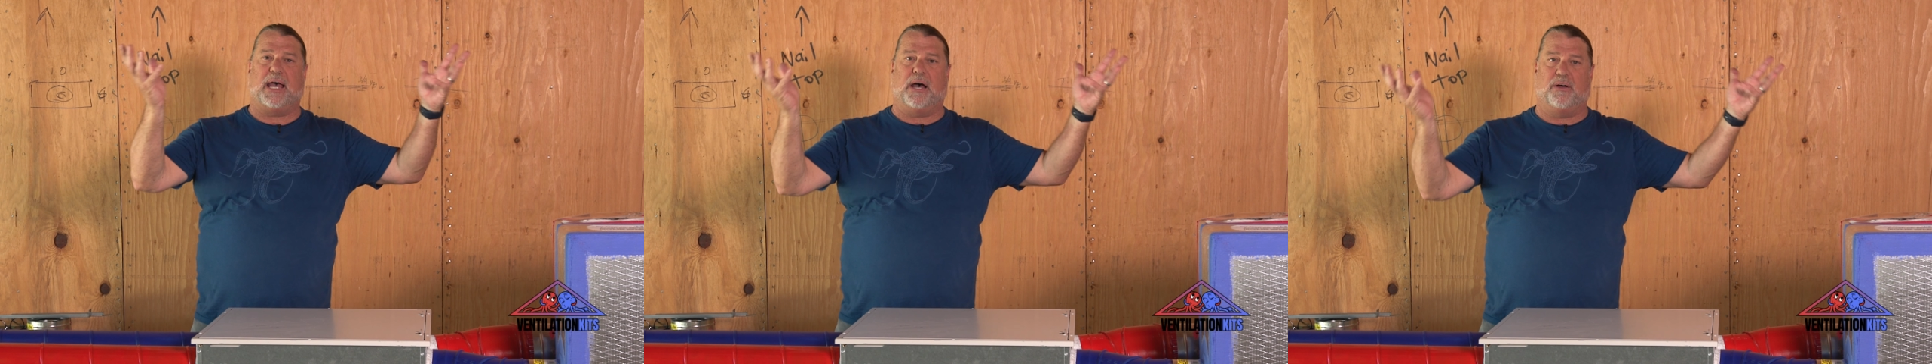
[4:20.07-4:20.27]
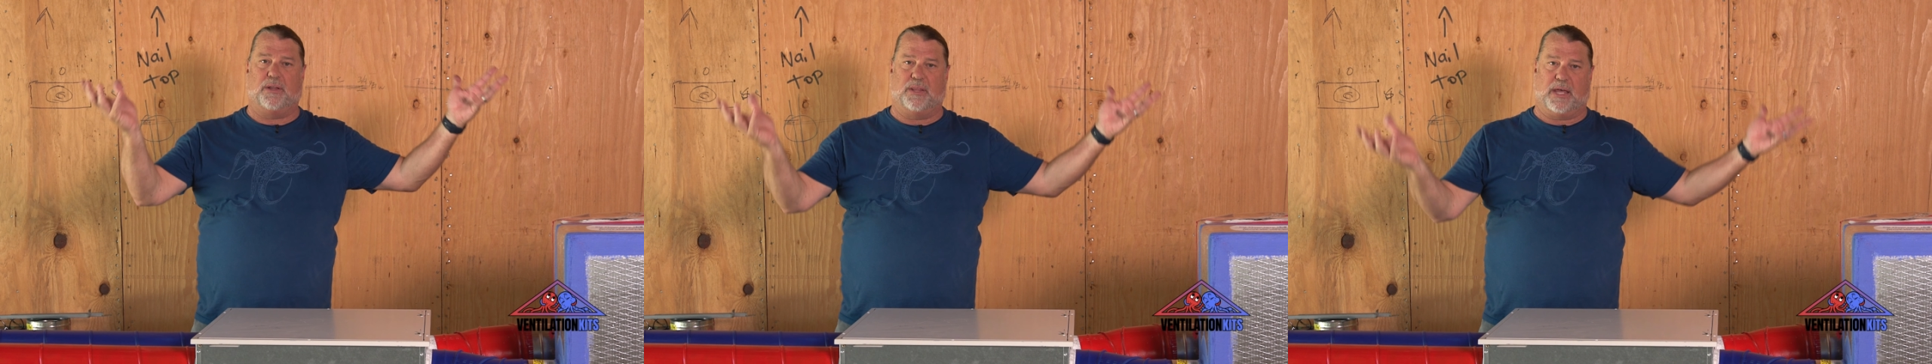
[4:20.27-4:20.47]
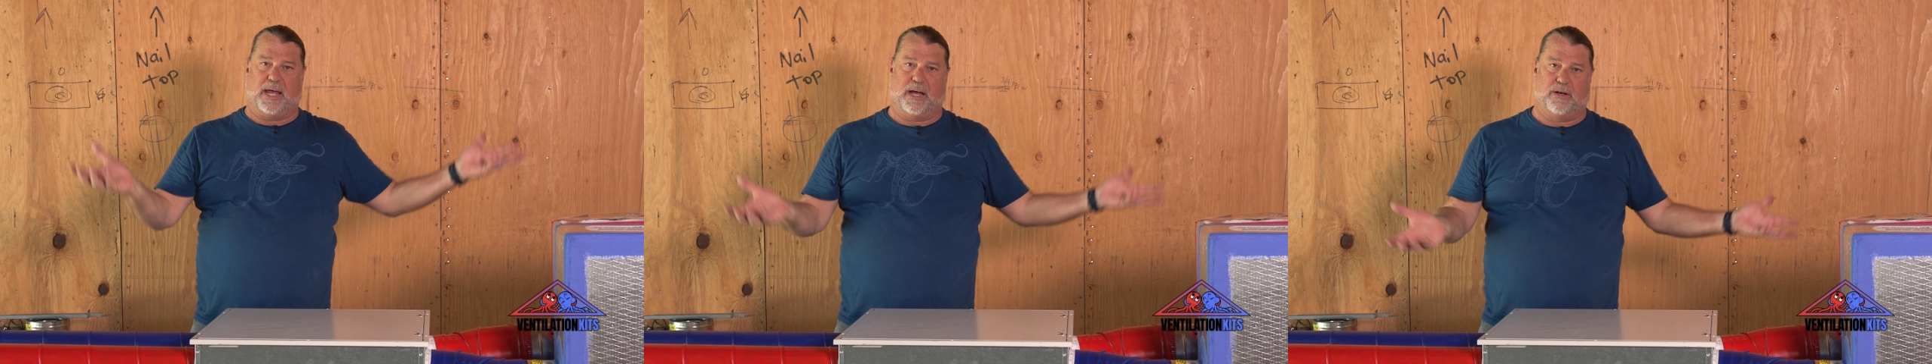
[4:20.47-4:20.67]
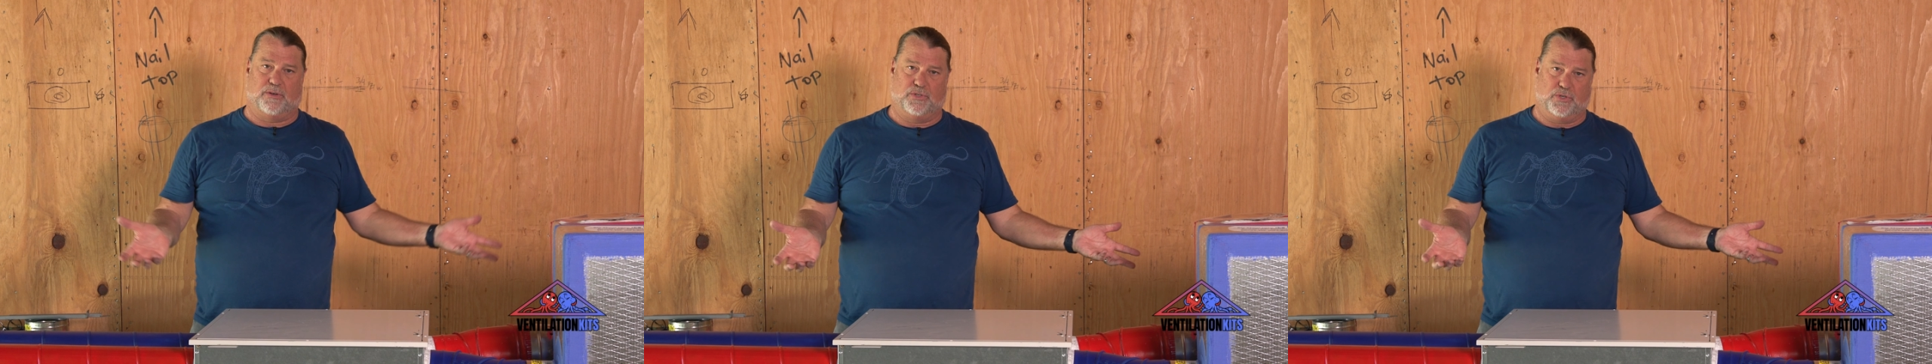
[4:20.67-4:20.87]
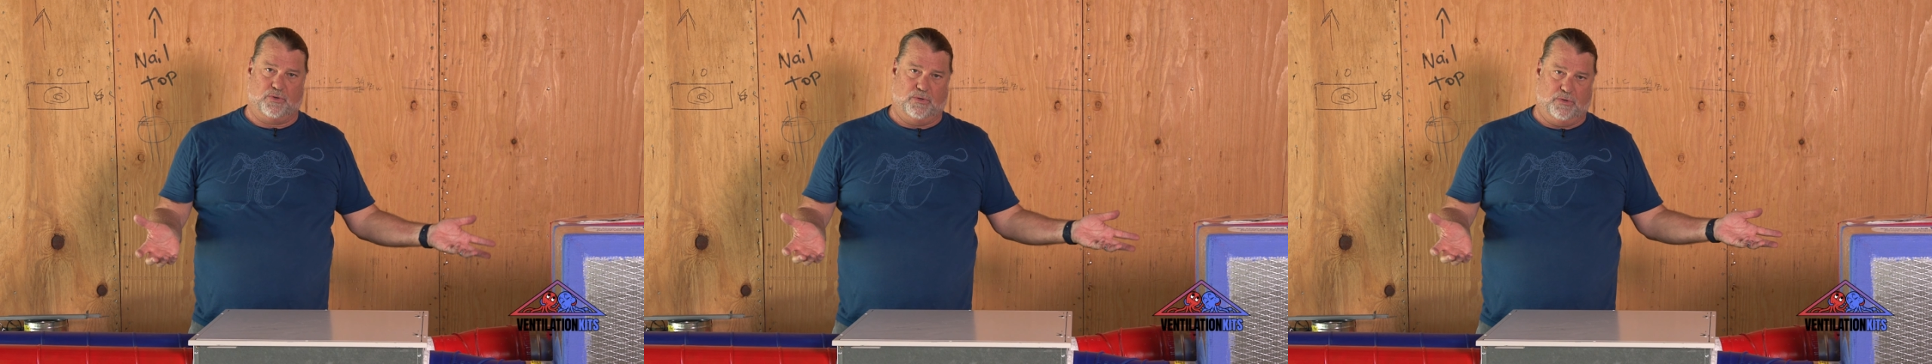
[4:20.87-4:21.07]
out of the
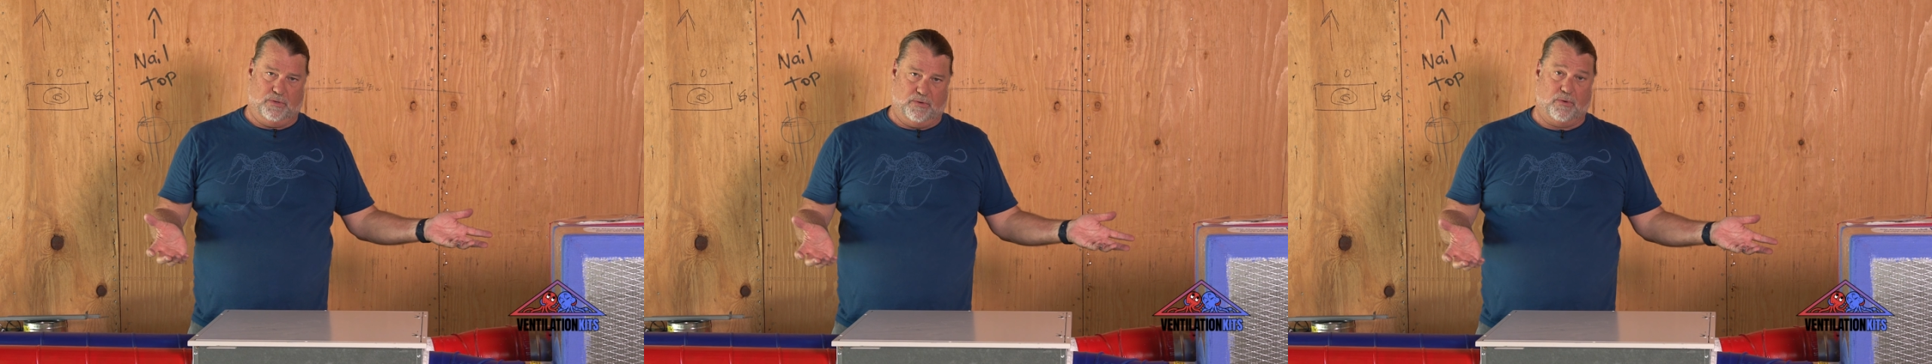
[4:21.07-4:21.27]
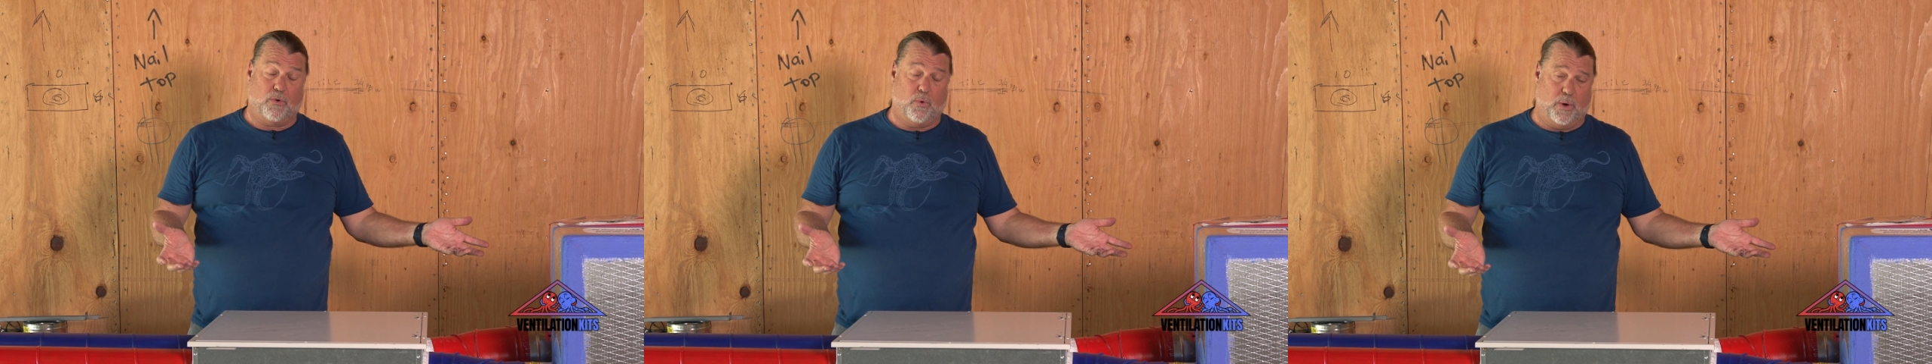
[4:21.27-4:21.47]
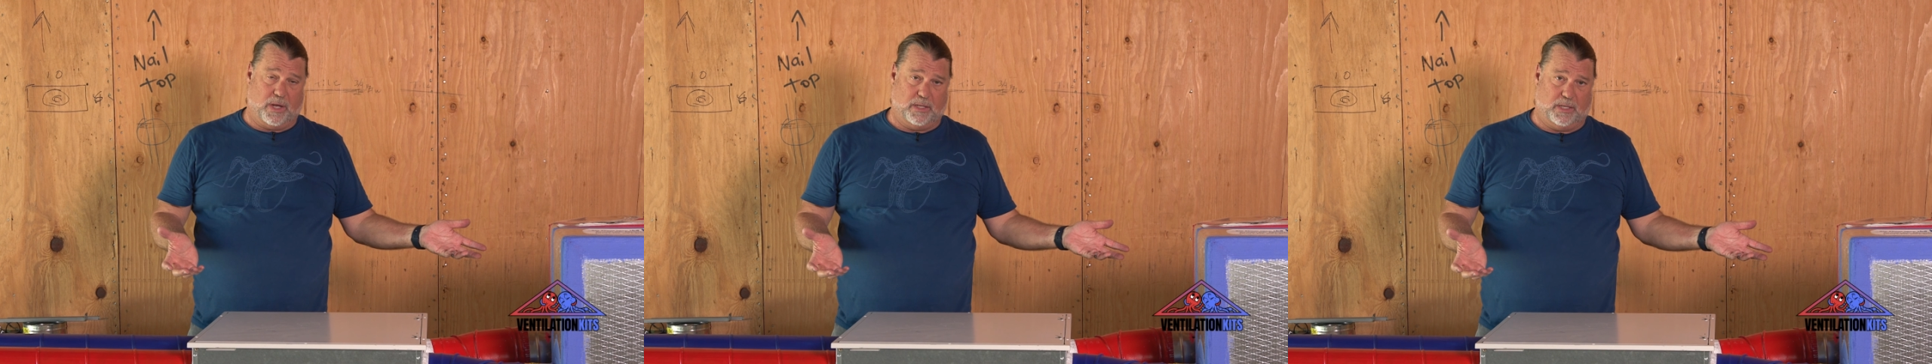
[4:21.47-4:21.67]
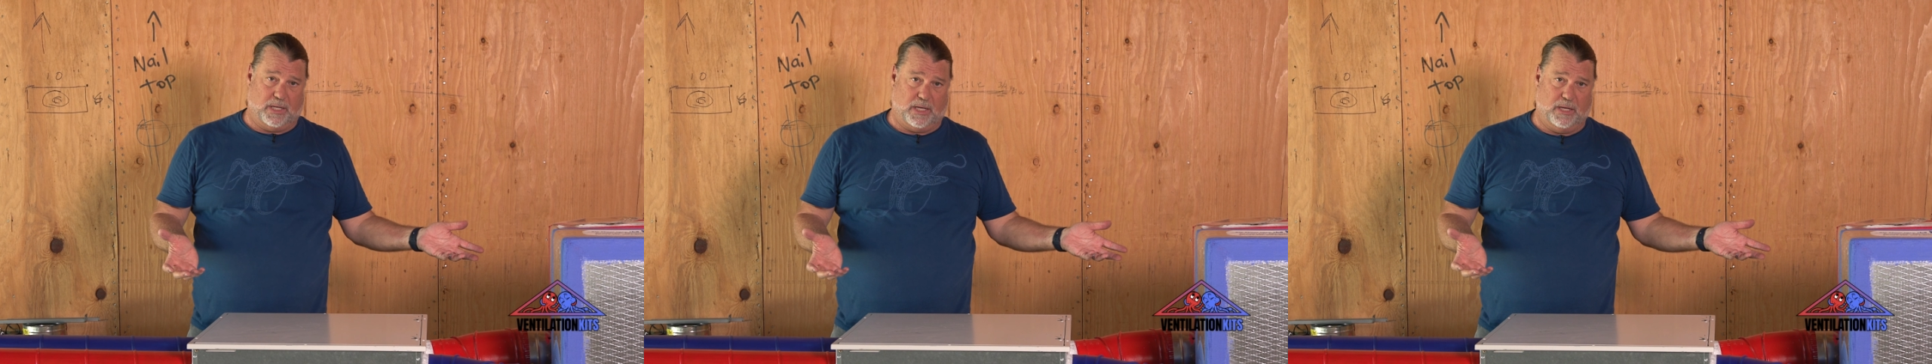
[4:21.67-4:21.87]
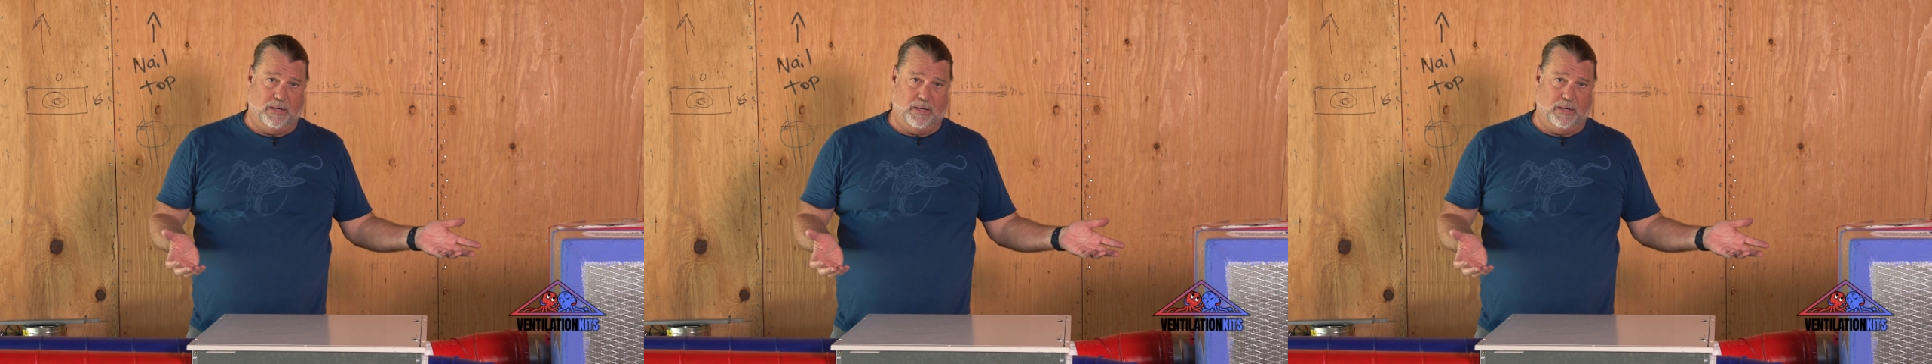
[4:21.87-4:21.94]
house quickly.